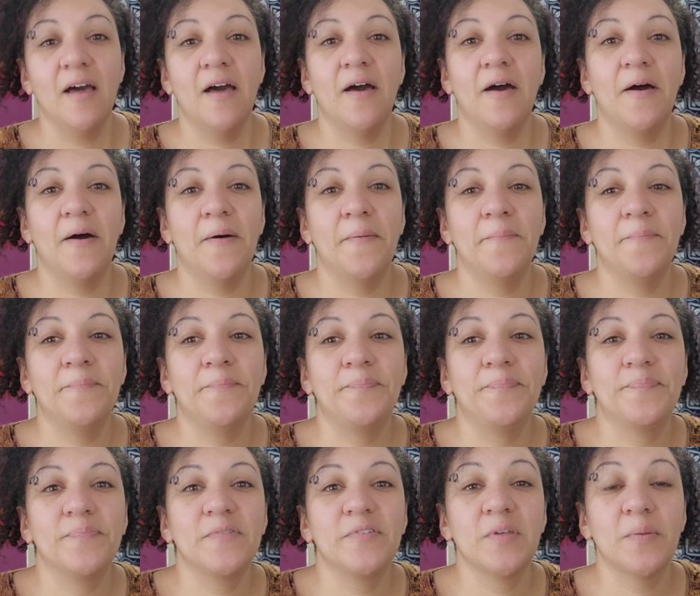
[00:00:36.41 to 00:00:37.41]
So
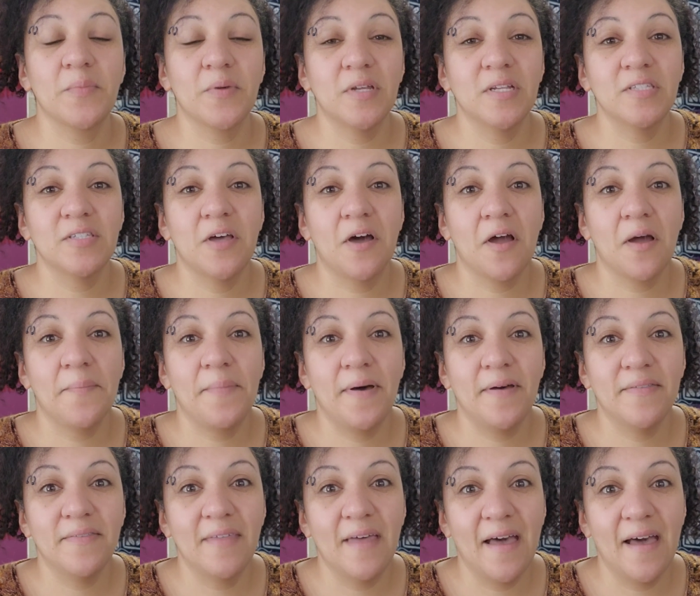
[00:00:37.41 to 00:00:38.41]
I'm going to talk
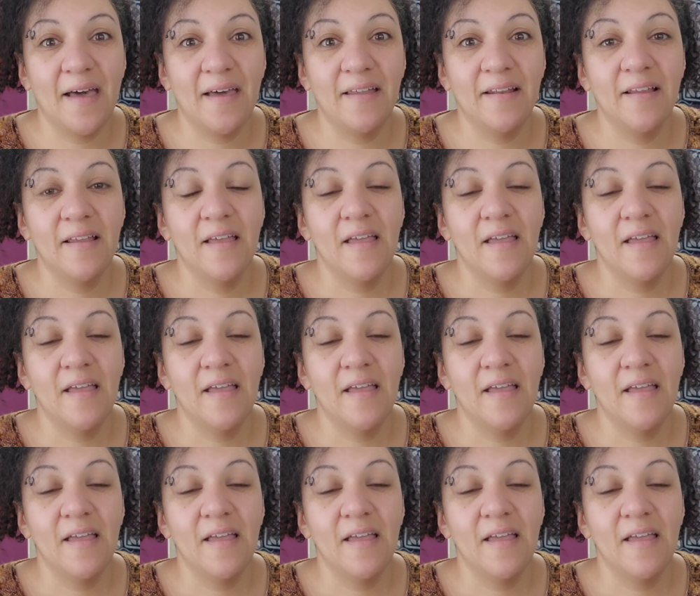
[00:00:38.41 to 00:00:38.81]
about that.